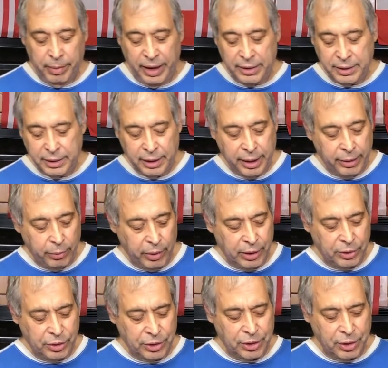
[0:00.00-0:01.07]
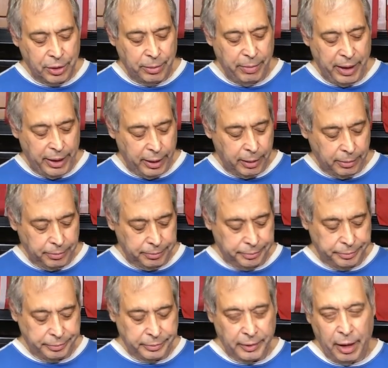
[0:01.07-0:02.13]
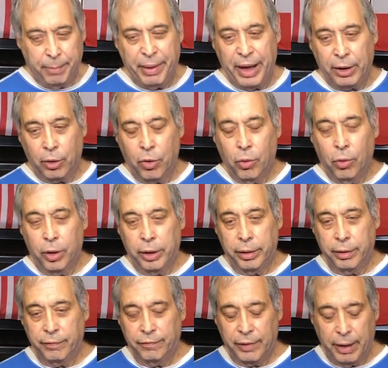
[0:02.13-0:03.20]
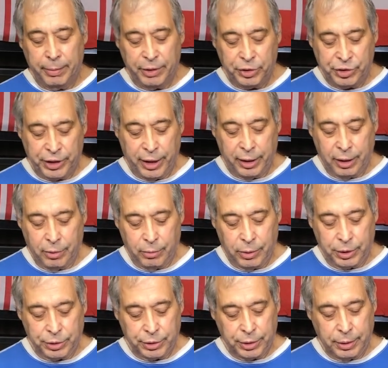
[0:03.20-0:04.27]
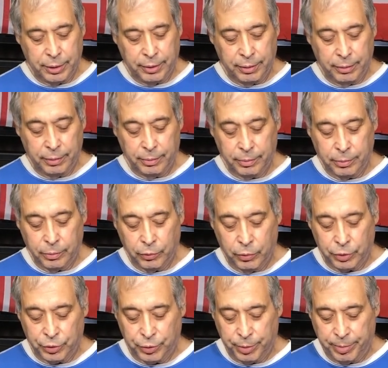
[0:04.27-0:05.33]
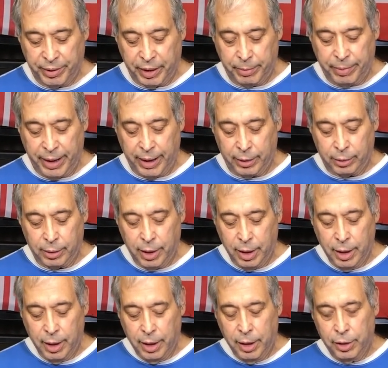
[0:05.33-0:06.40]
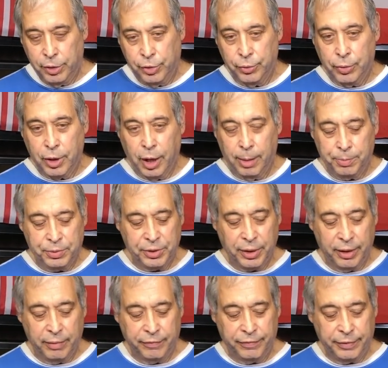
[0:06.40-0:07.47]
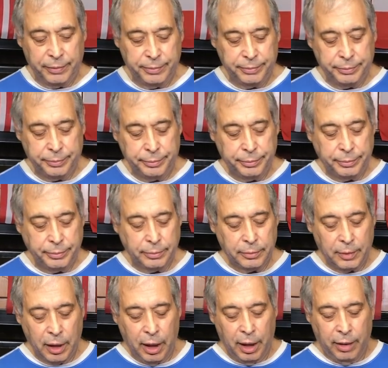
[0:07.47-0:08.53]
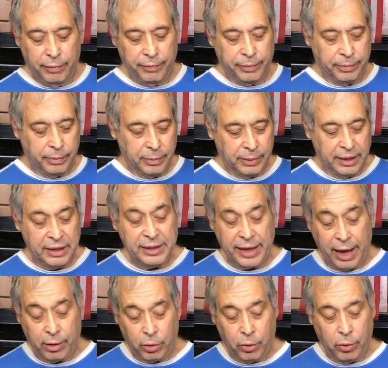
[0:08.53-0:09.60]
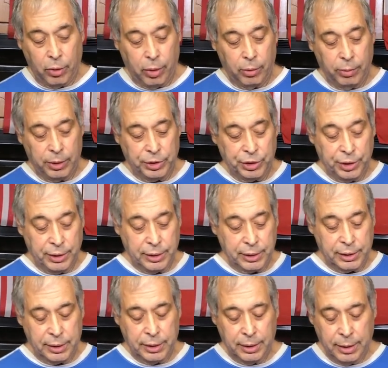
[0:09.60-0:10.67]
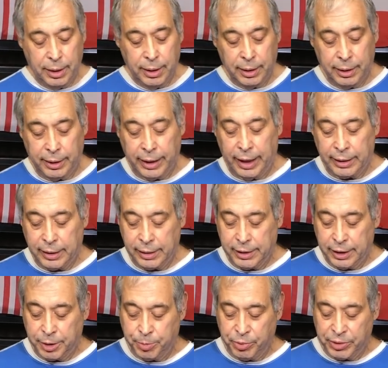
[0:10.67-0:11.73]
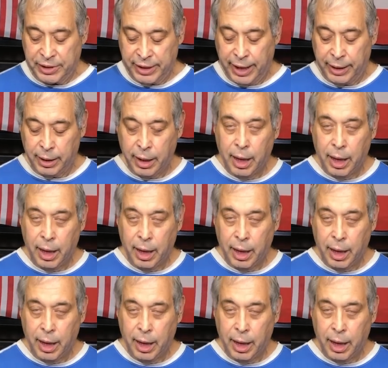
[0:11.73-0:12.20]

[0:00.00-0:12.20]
Basically, we're just gonna make about a quart of limoncello, which, which would be about two cups of, of this alcohol, which is 96%.